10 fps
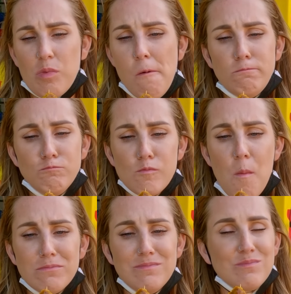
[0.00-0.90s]

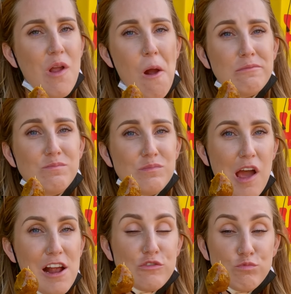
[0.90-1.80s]
Hmm.
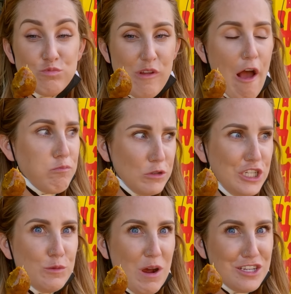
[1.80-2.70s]
That's, that's
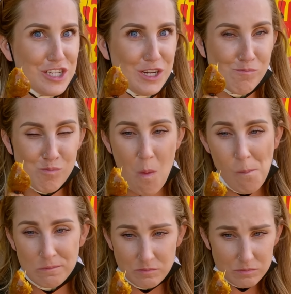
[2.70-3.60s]
pretty spicy.
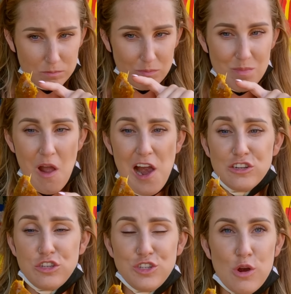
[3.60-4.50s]

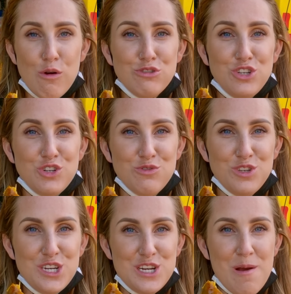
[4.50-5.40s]
That's so
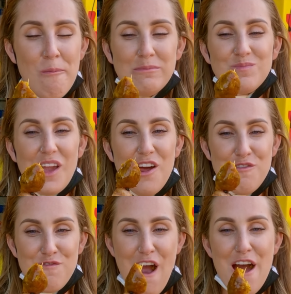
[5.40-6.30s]
juicy and
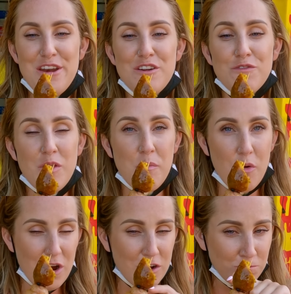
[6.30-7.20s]
fatty from the
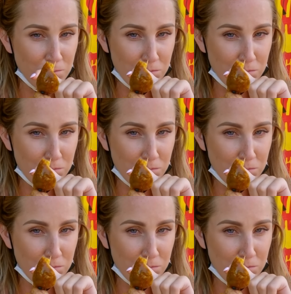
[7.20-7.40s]
pork.